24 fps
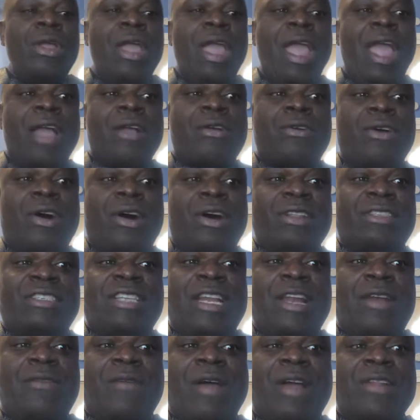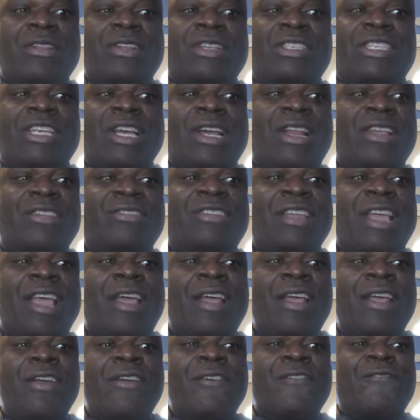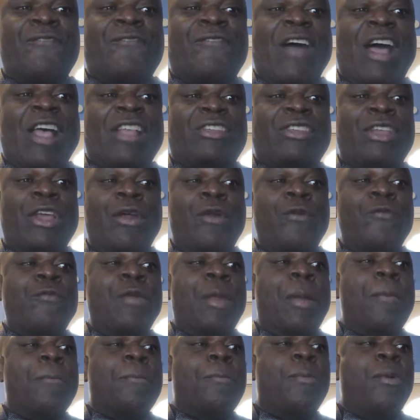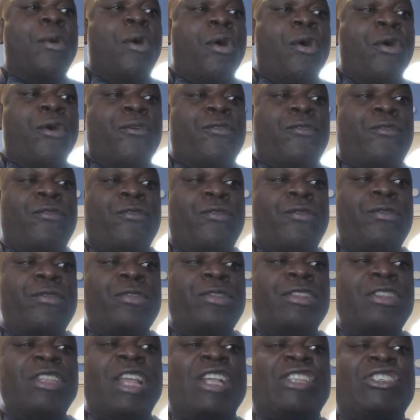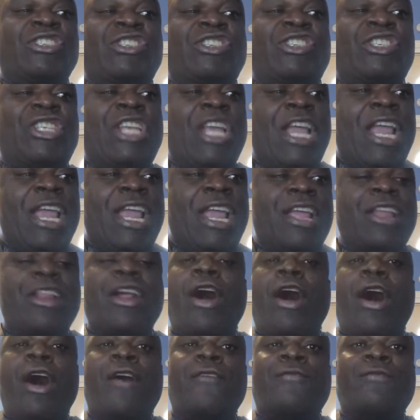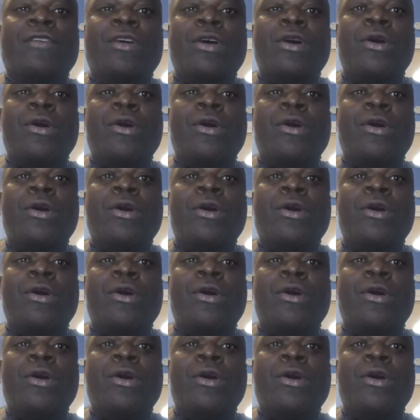And God turned around to tell them, say, first, remove the chain of